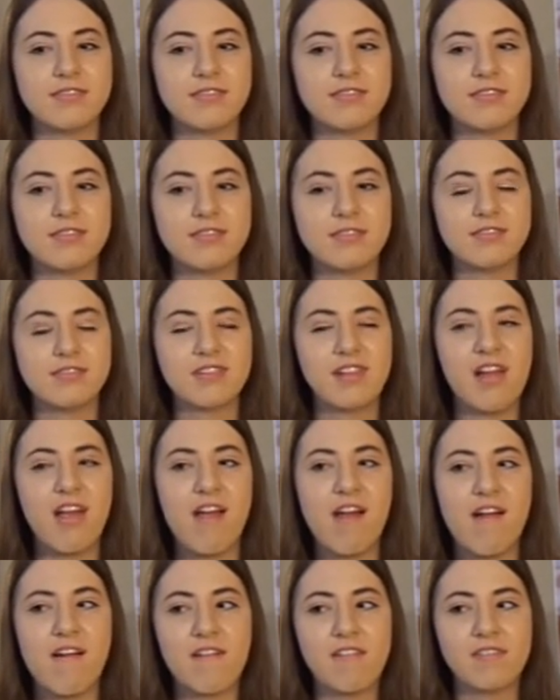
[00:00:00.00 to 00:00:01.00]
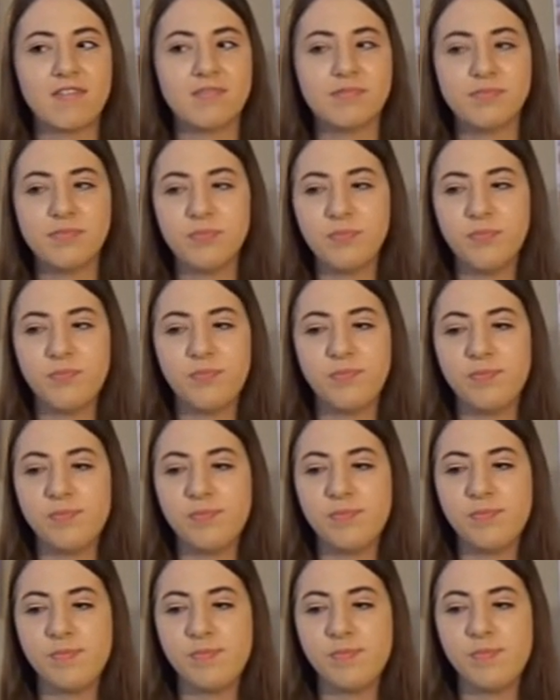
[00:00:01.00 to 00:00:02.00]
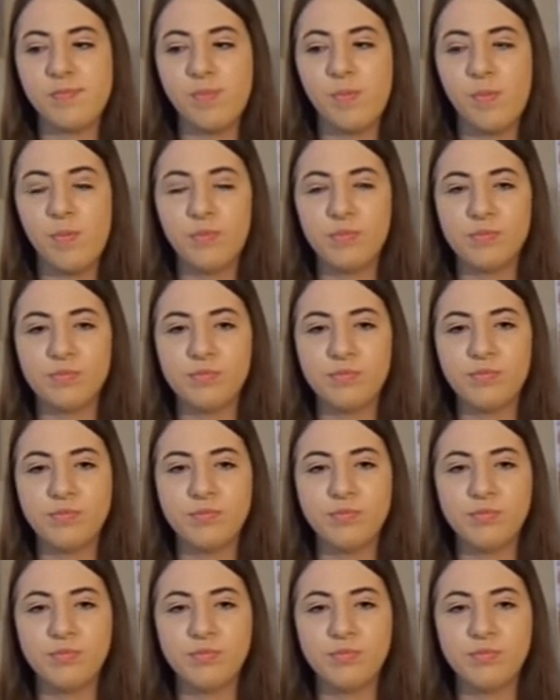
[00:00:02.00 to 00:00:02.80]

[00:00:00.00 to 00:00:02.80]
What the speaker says: The person shown says nothing.